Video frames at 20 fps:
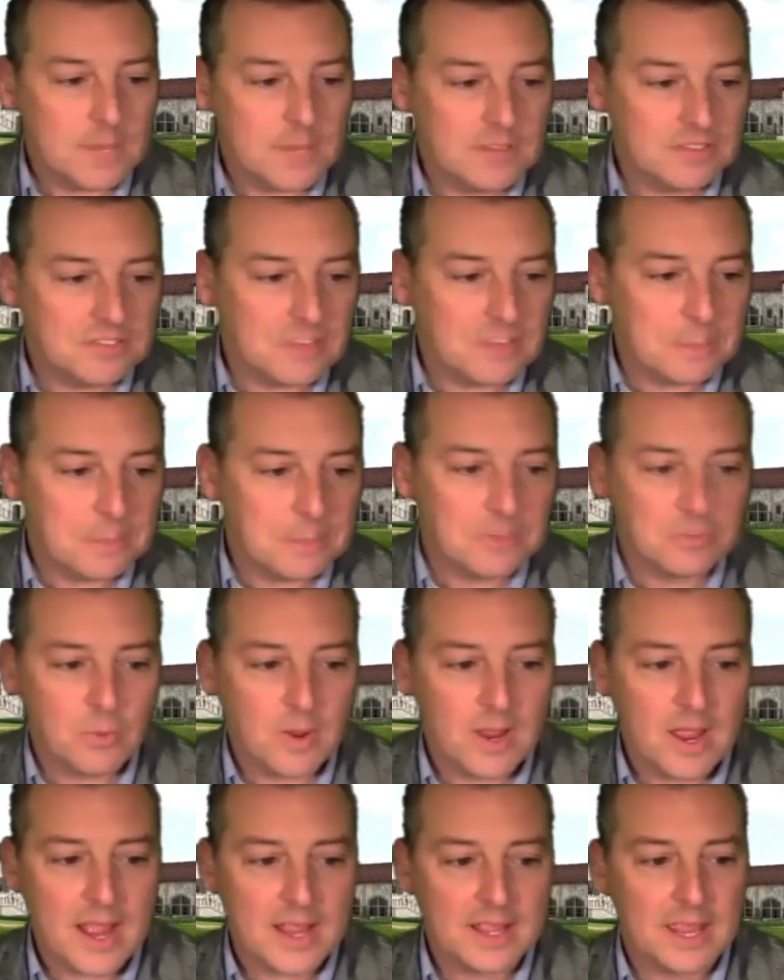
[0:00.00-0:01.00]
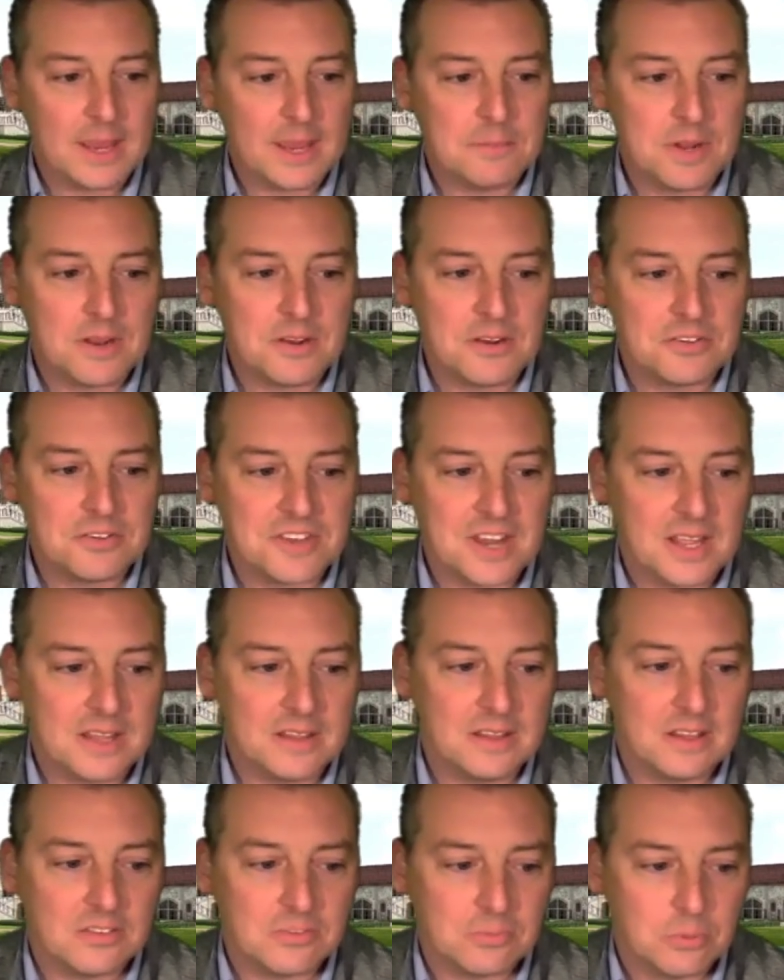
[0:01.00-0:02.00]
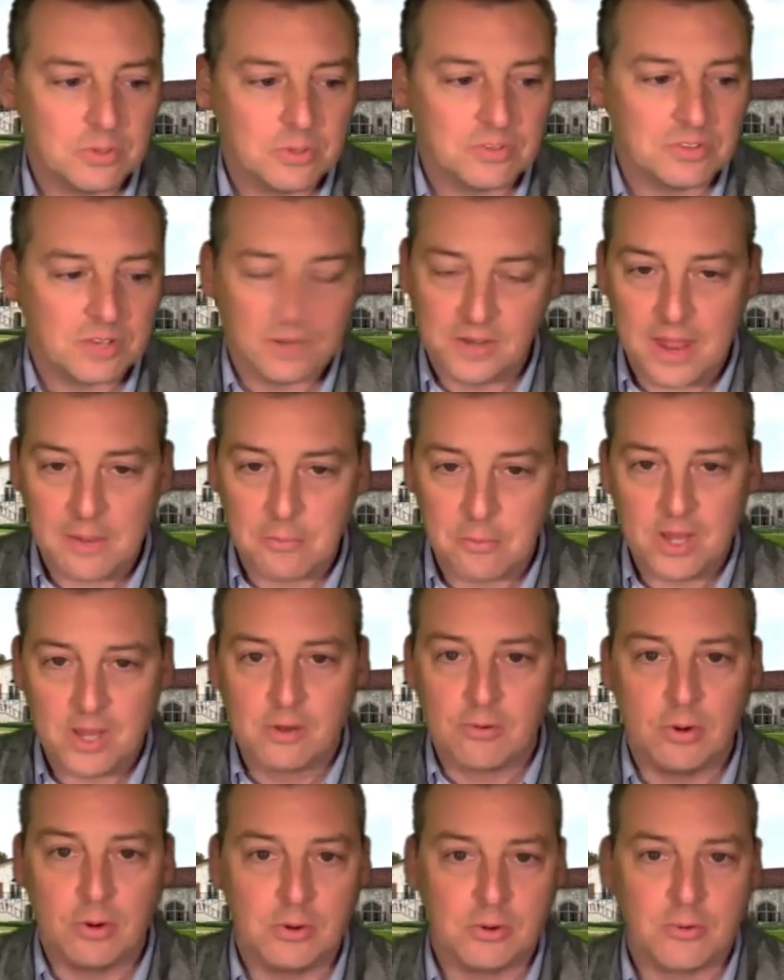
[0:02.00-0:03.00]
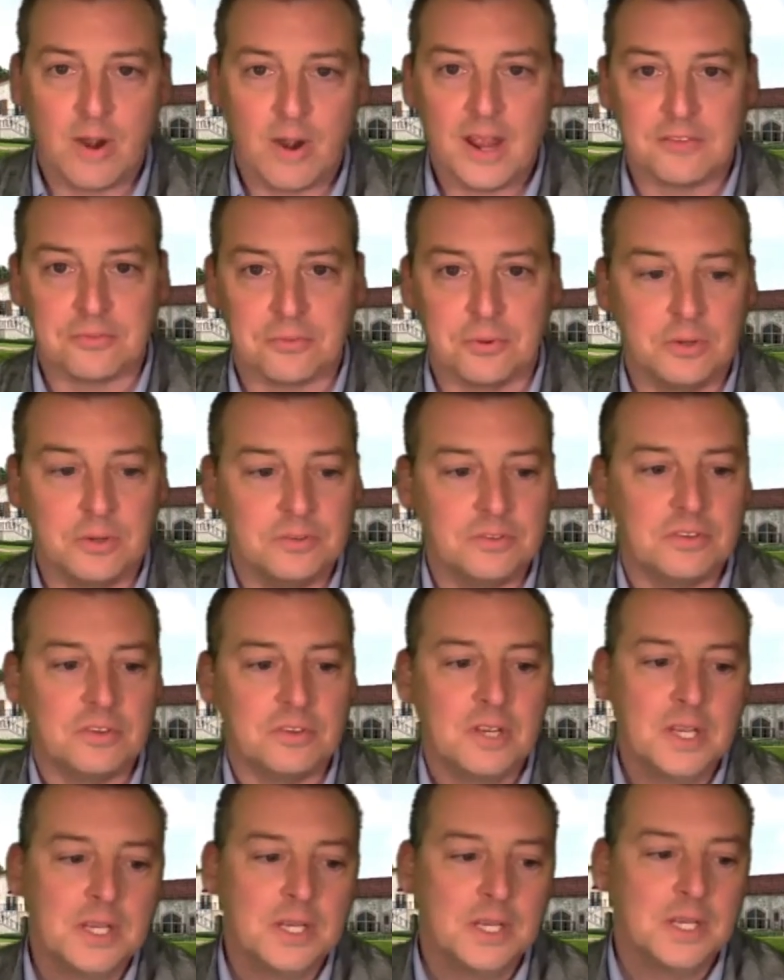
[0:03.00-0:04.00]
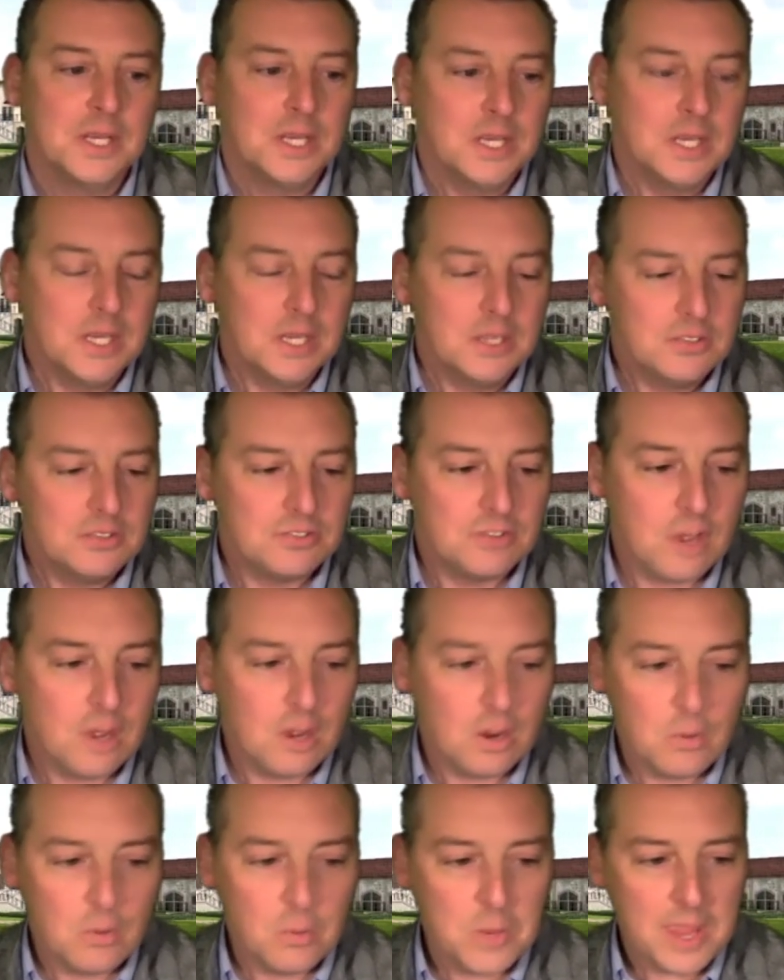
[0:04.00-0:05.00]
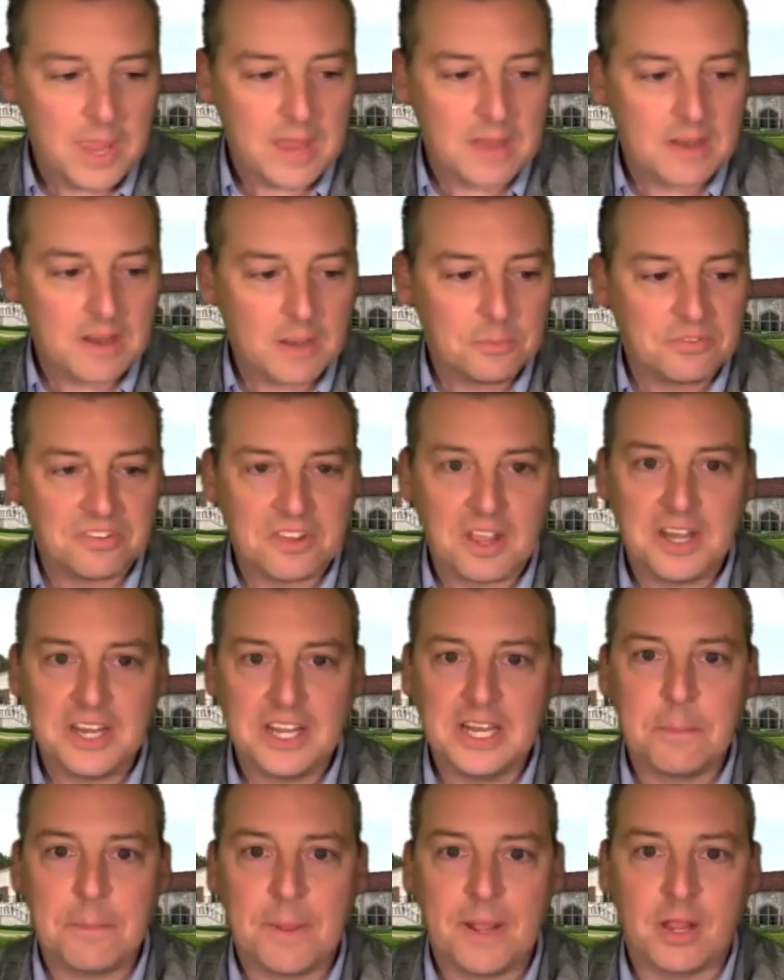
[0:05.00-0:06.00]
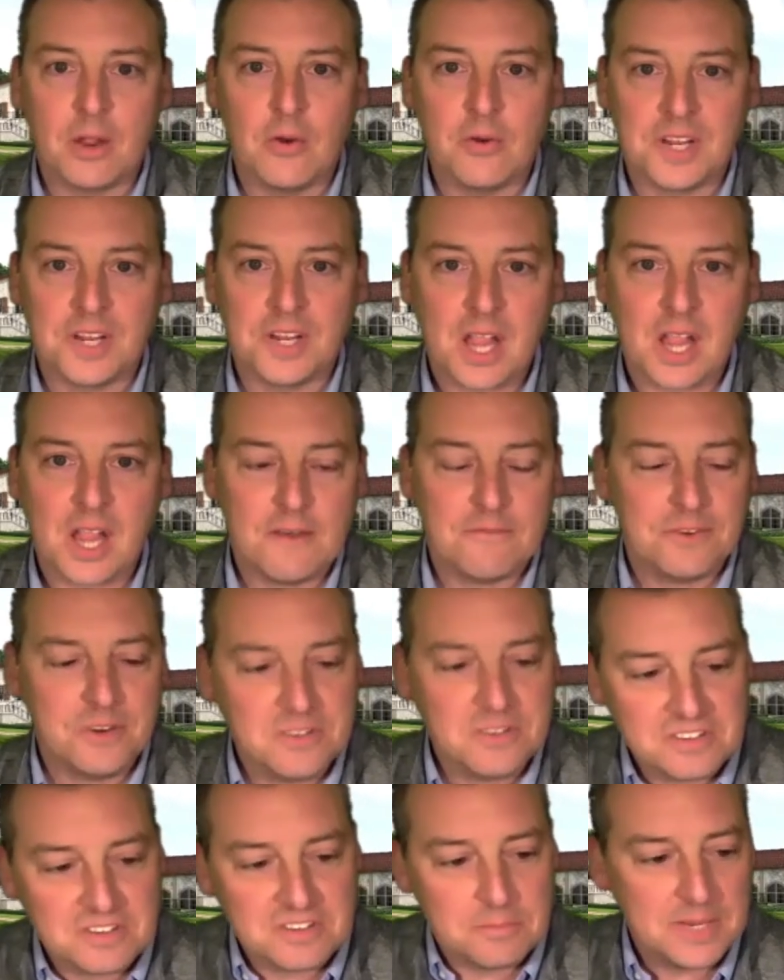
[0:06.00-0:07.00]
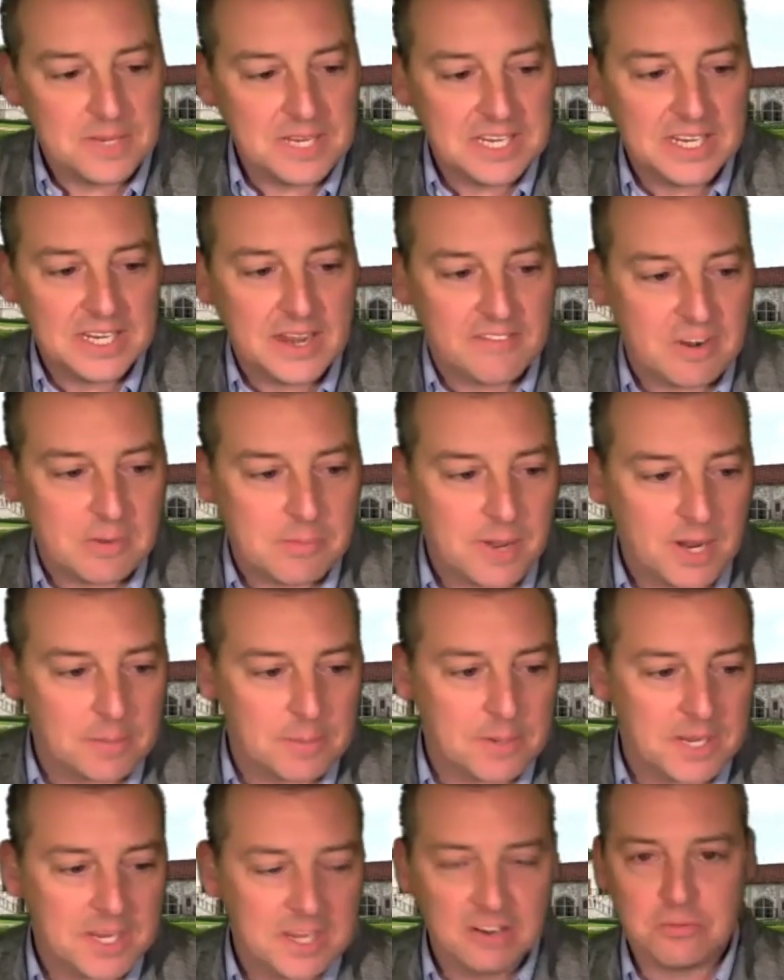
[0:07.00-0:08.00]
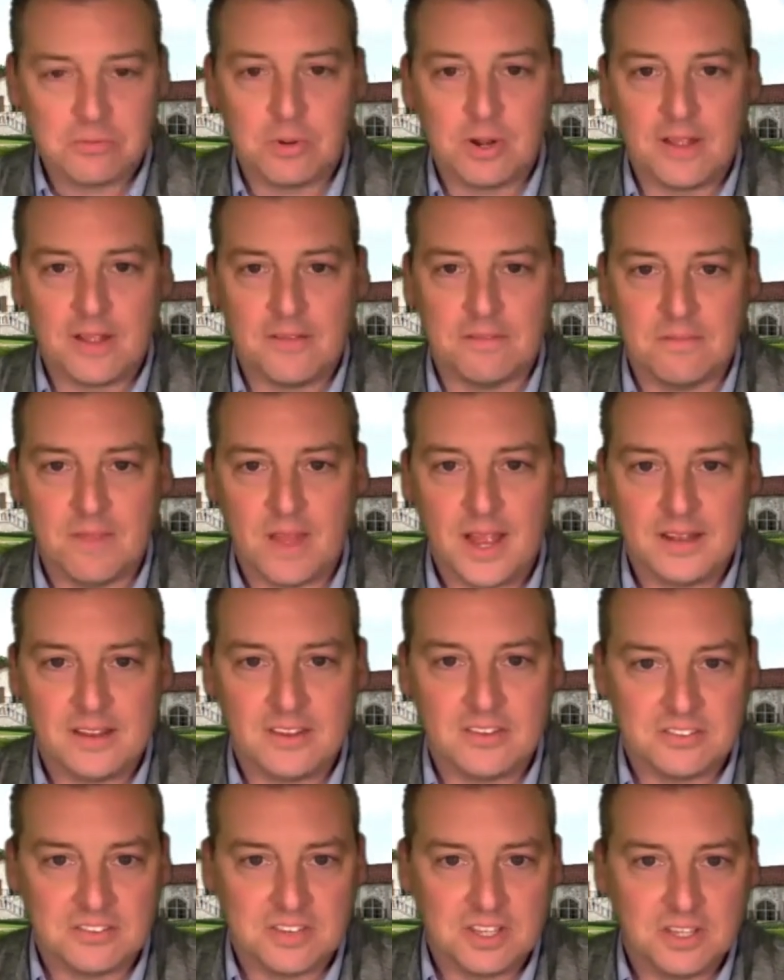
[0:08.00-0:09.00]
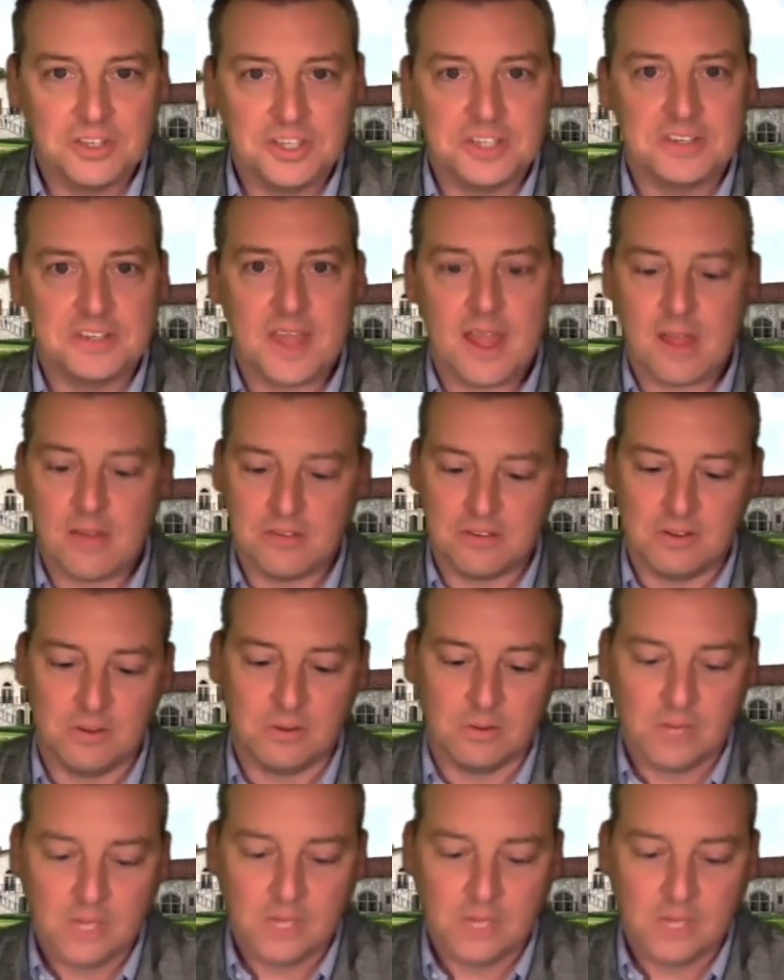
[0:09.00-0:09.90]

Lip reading: the simplest way I came to understand this was, again, we grew grassroots. So we ended up studying it by going to conferences and meeting everybody. But here's what I distilled it down to.